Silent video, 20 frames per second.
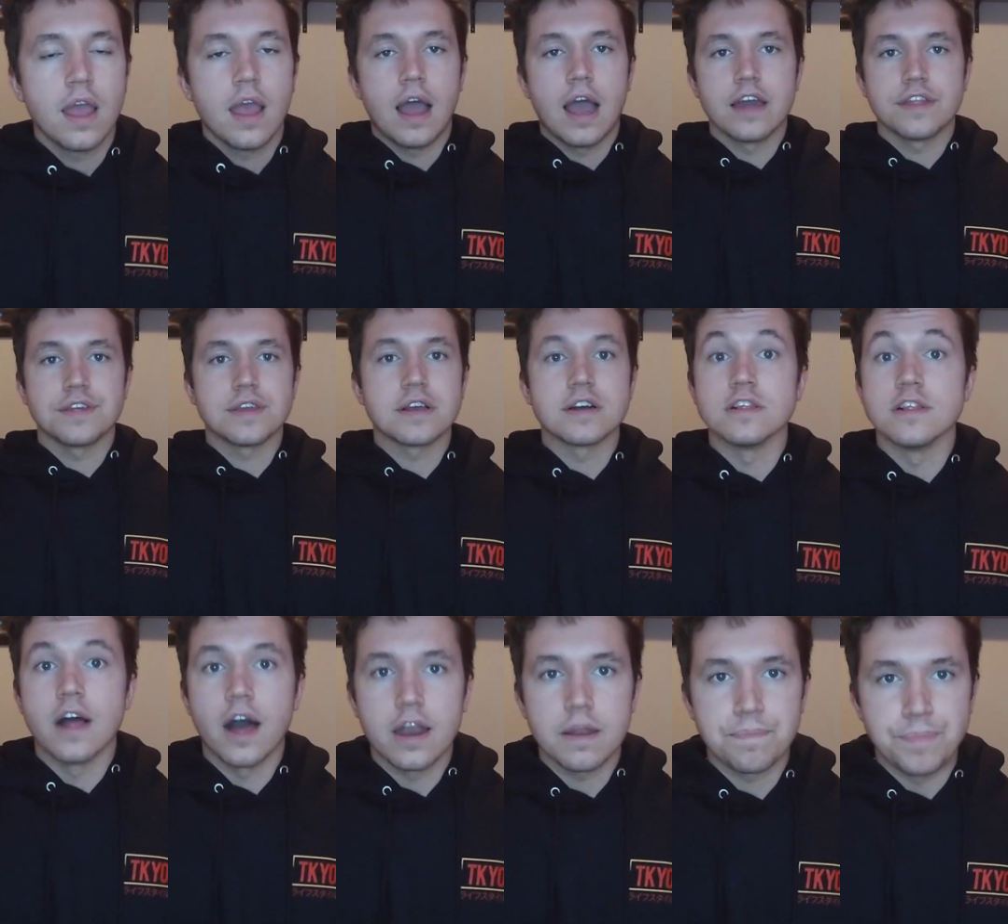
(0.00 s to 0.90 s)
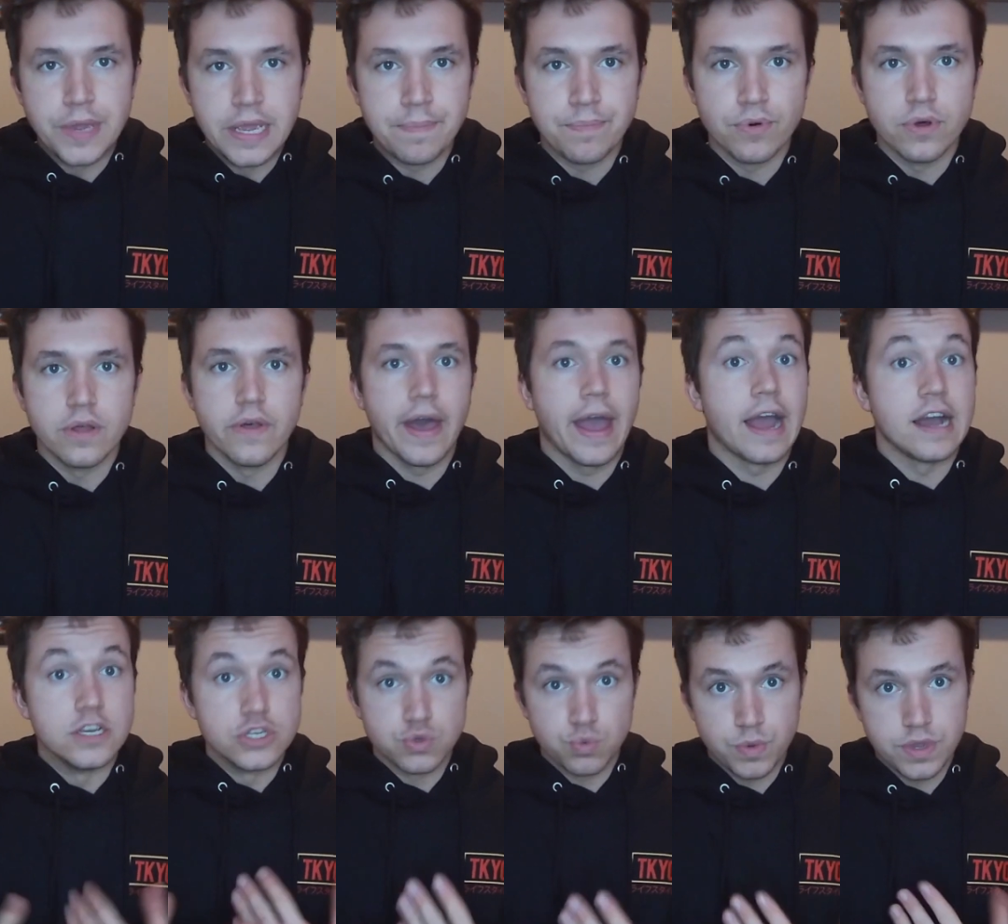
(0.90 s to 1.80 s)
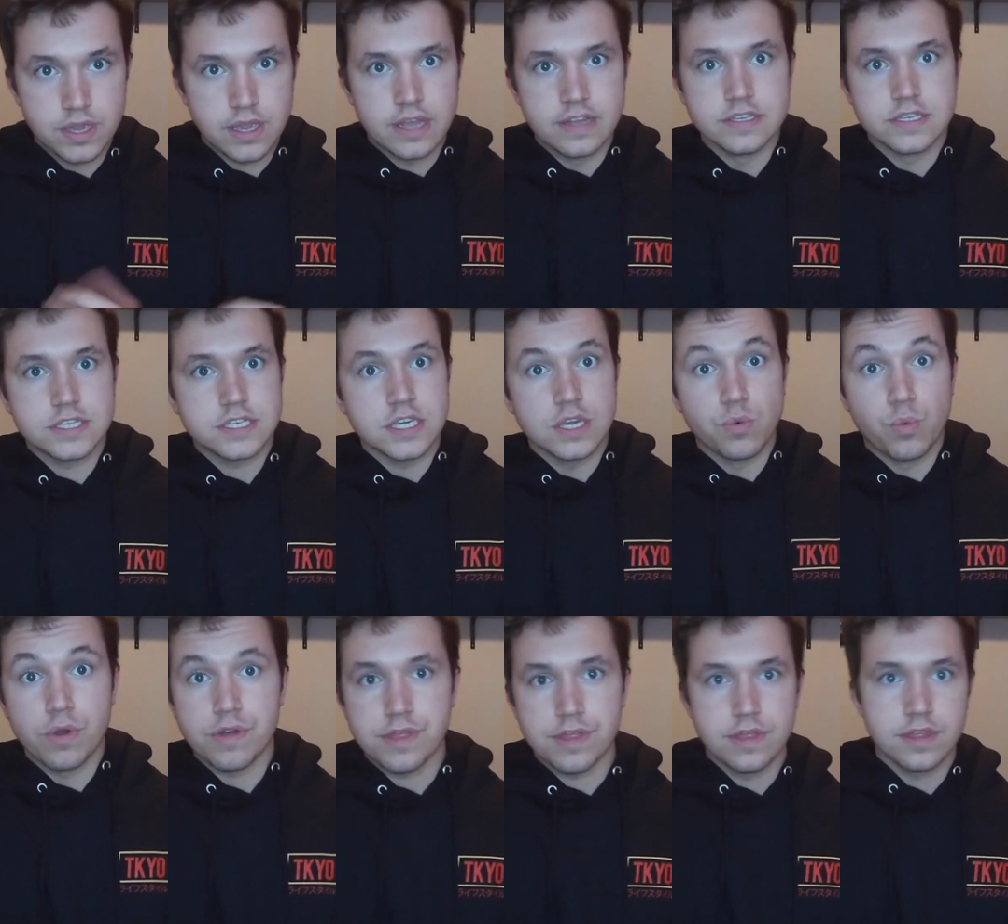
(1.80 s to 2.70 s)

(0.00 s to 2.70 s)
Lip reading: I think a lot of people, as we can see with